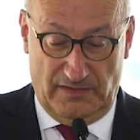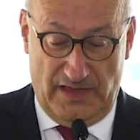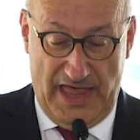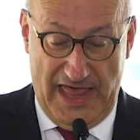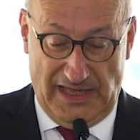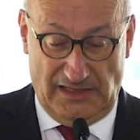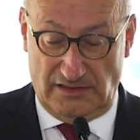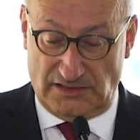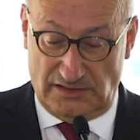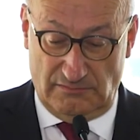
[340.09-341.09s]

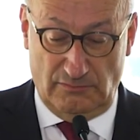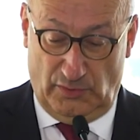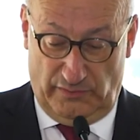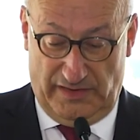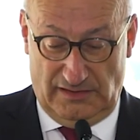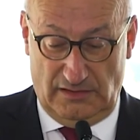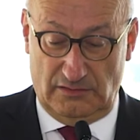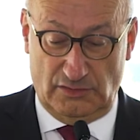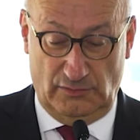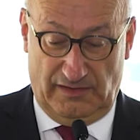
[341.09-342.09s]
and more
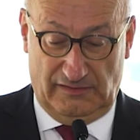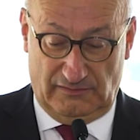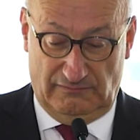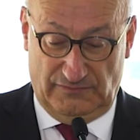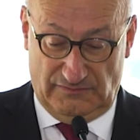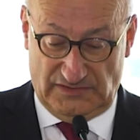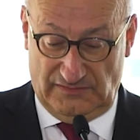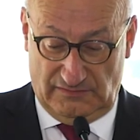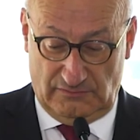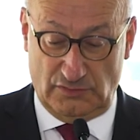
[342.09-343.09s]
than
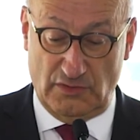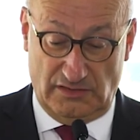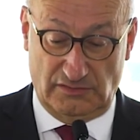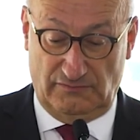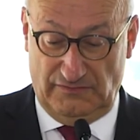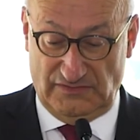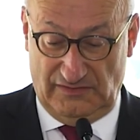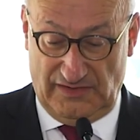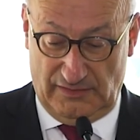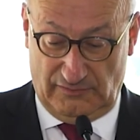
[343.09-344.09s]

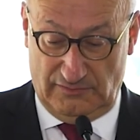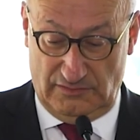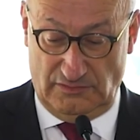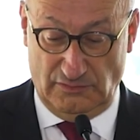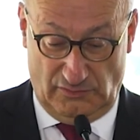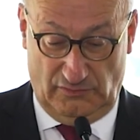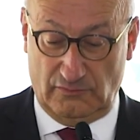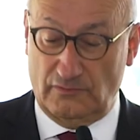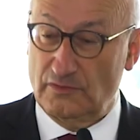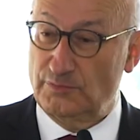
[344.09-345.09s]
250,000 euros
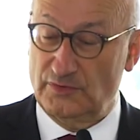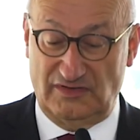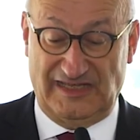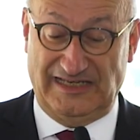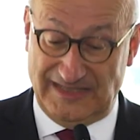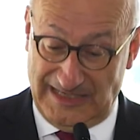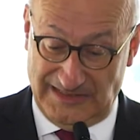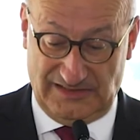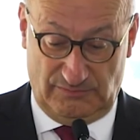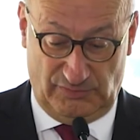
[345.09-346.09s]
to support
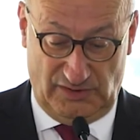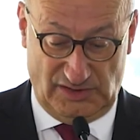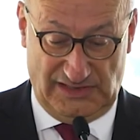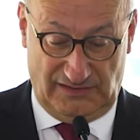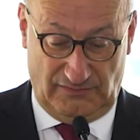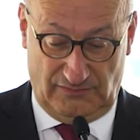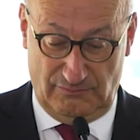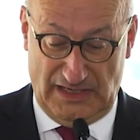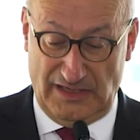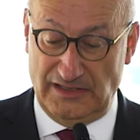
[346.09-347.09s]
catalytic projects,
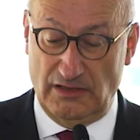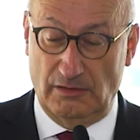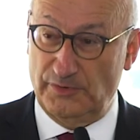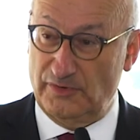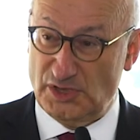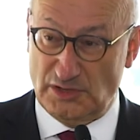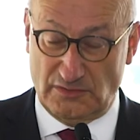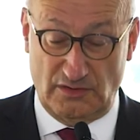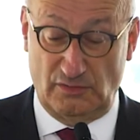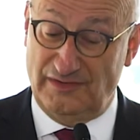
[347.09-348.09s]
mainly
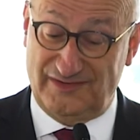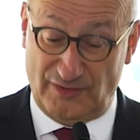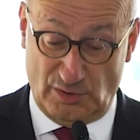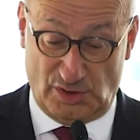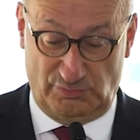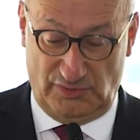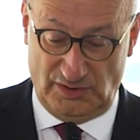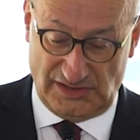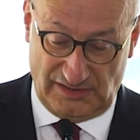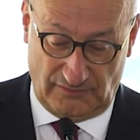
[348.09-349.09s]
operational research
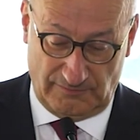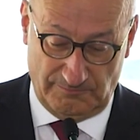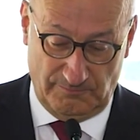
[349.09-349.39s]
projects.